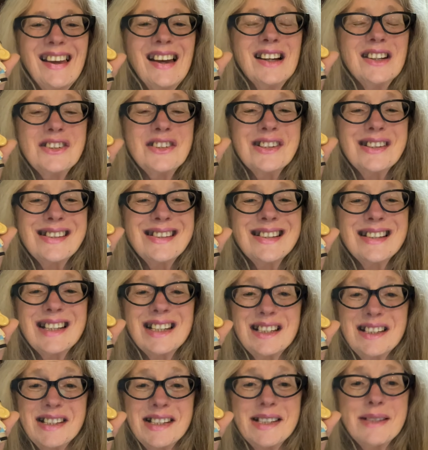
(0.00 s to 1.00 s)

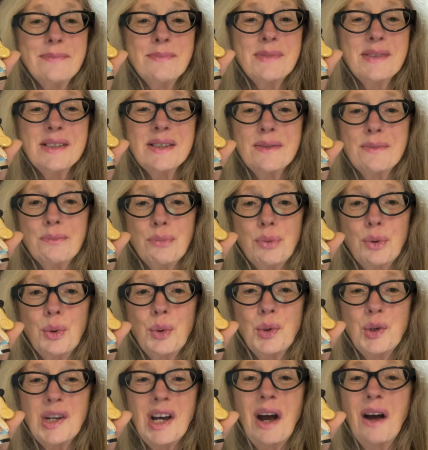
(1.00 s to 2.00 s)
Jessica Simpson
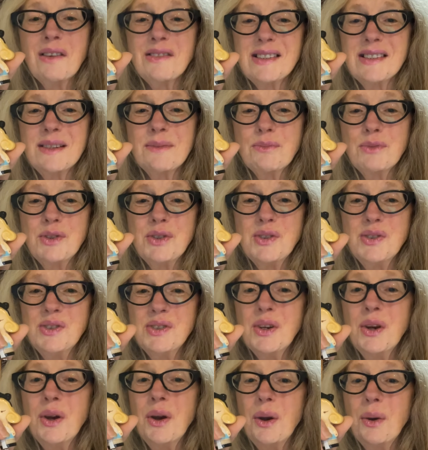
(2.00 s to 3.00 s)
brought up some
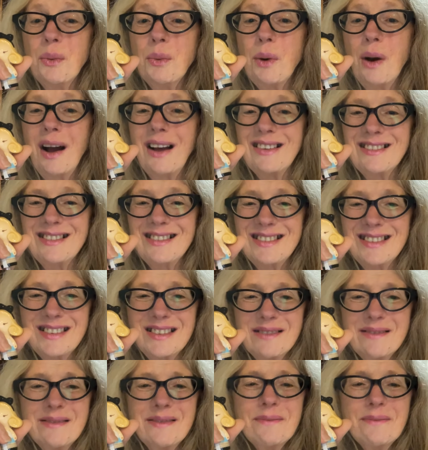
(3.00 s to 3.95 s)
dessert ones